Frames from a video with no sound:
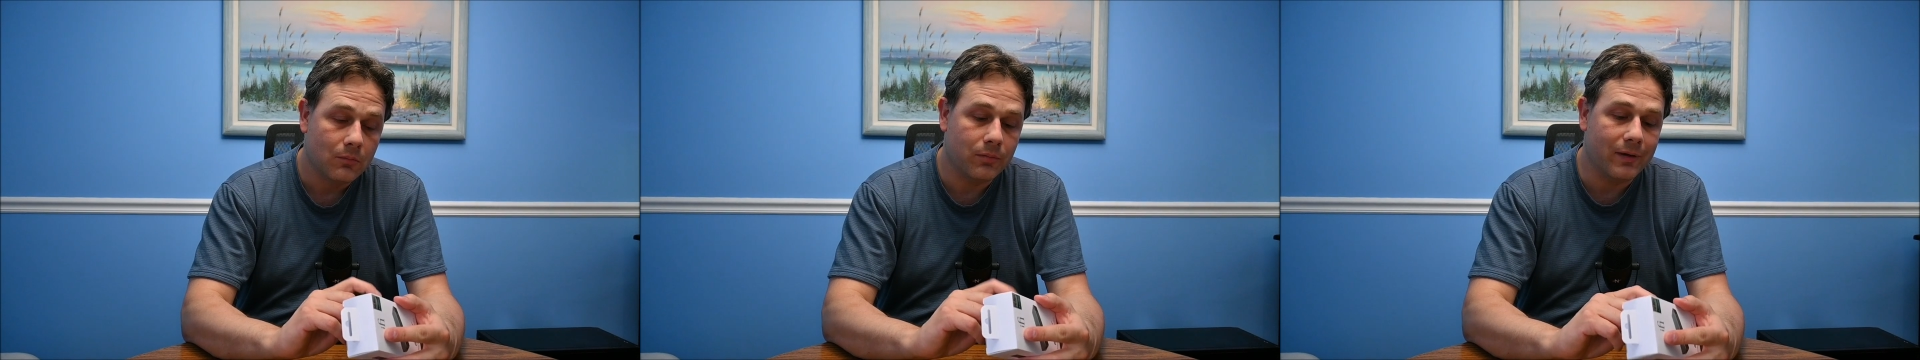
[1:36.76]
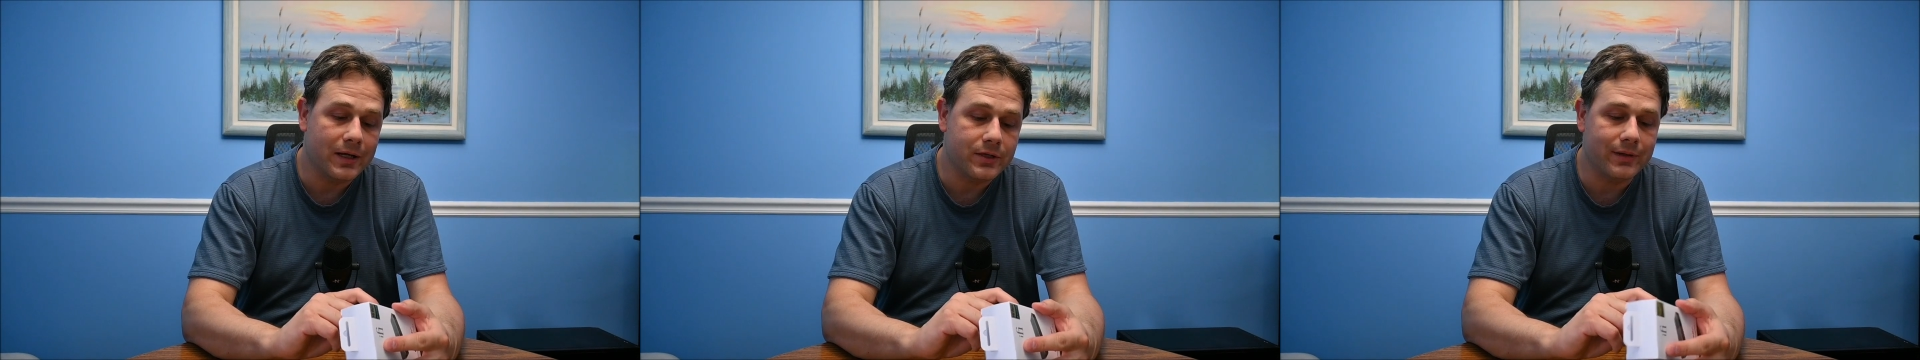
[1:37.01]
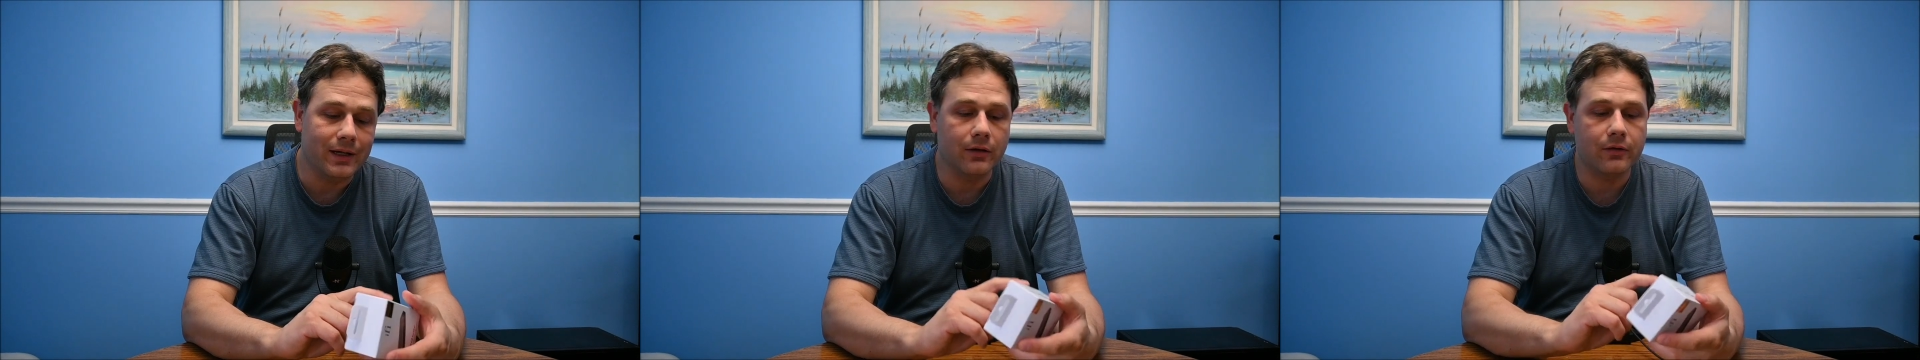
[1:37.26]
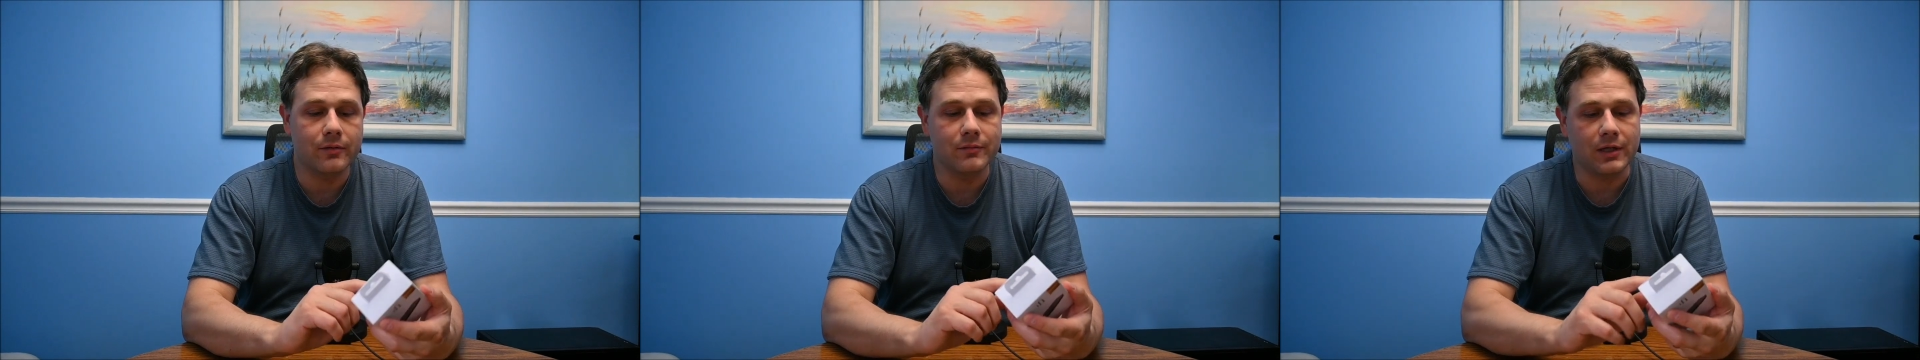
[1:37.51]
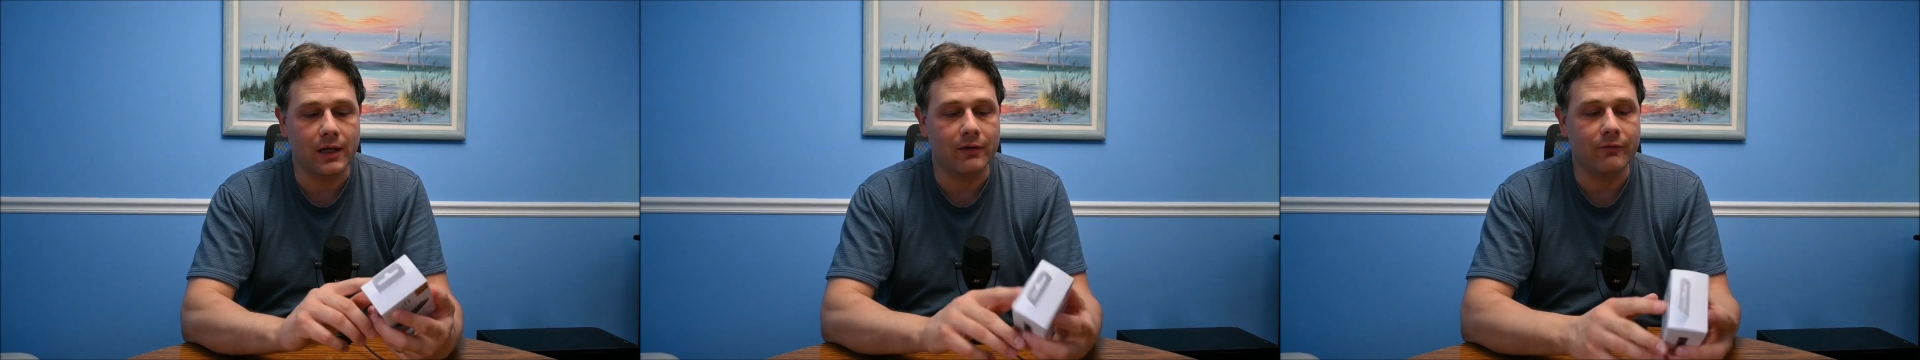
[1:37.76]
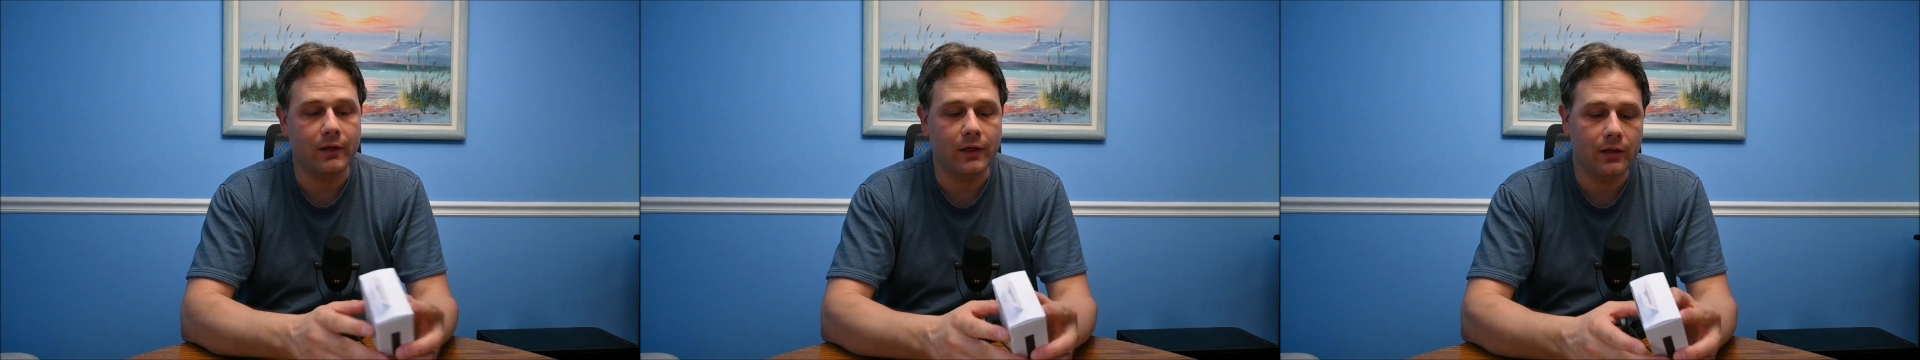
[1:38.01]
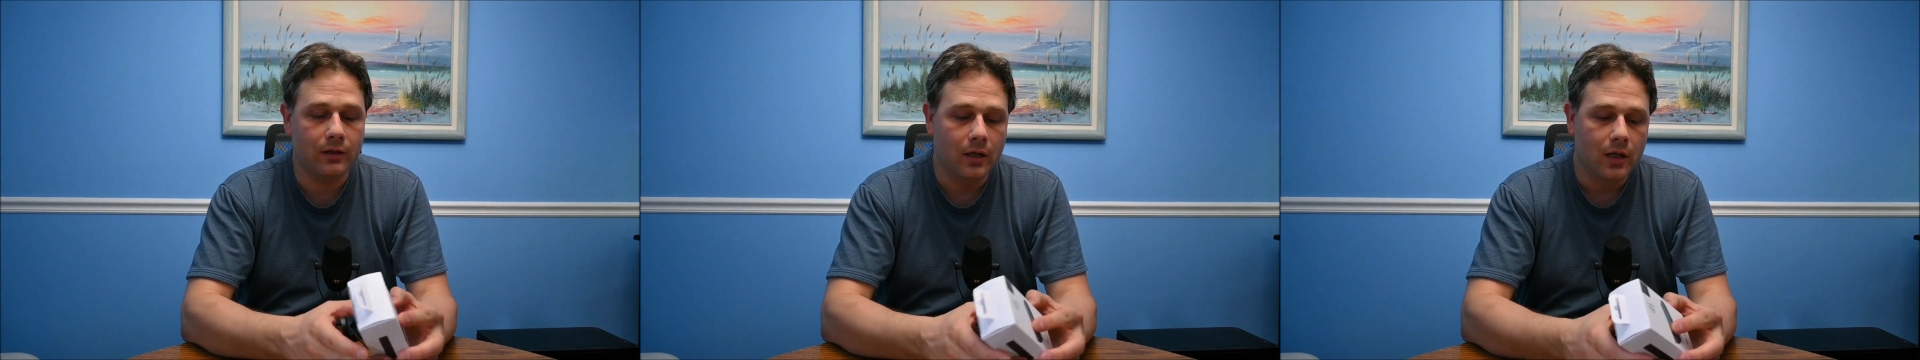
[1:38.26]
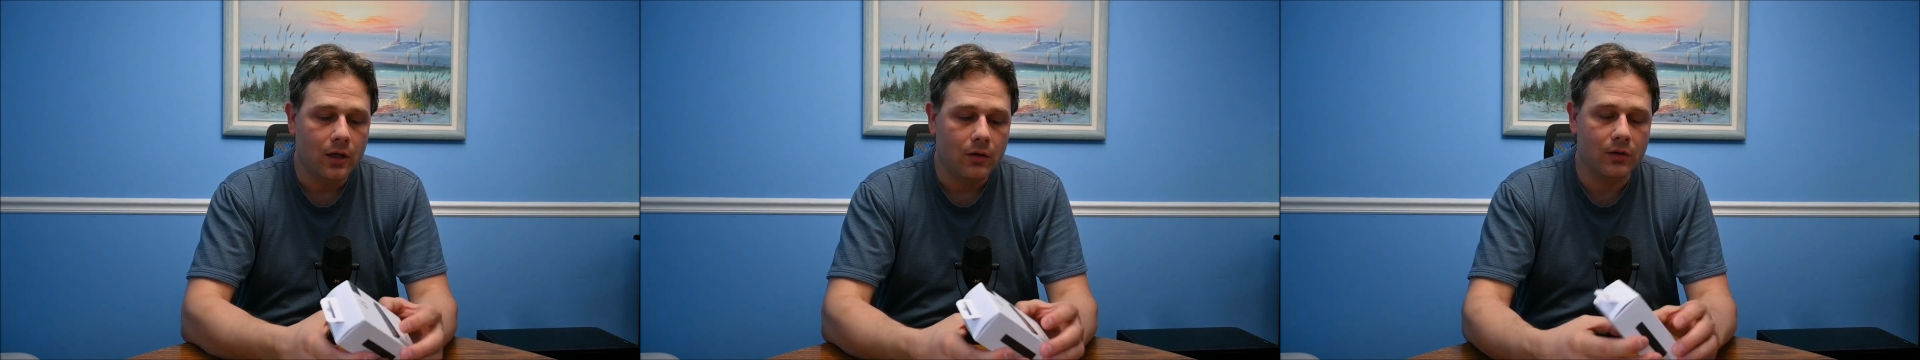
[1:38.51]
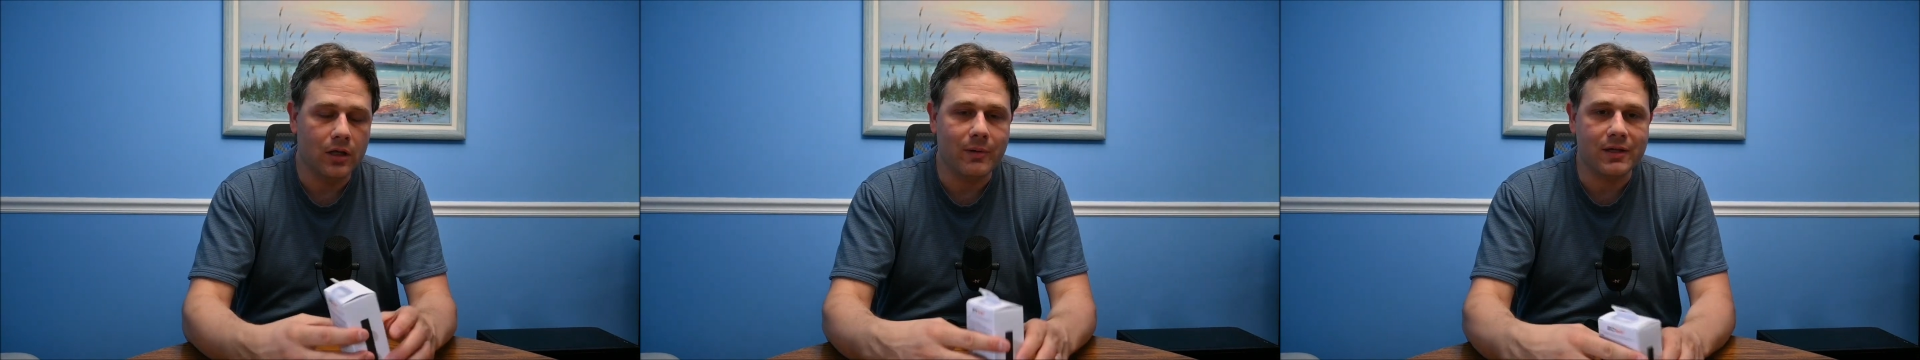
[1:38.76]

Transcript: proprietary algorithm to IFI, where they